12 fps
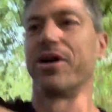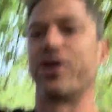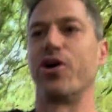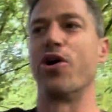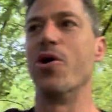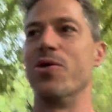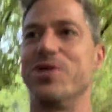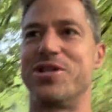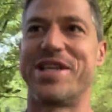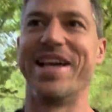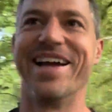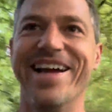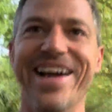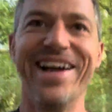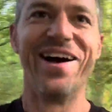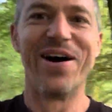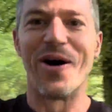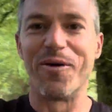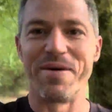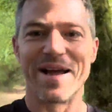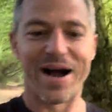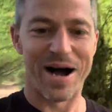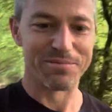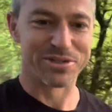goggles on my
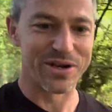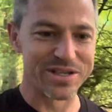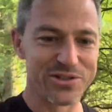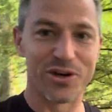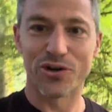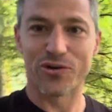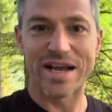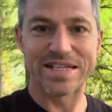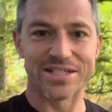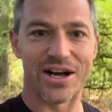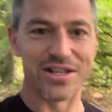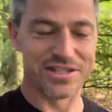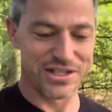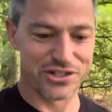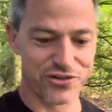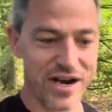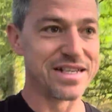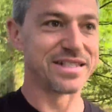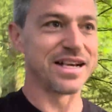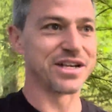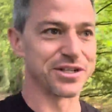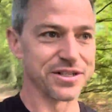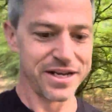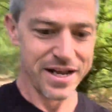arm. So it's not a great start to this training
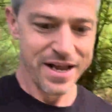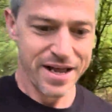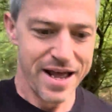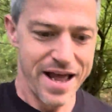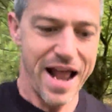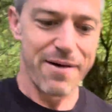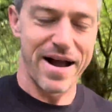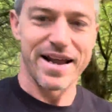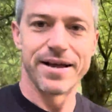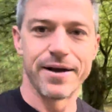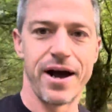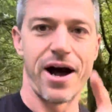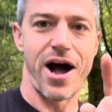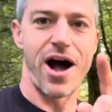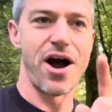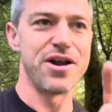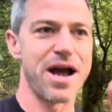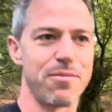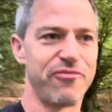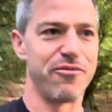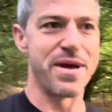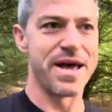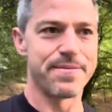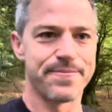session. Anyway, only up
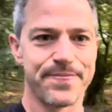from here.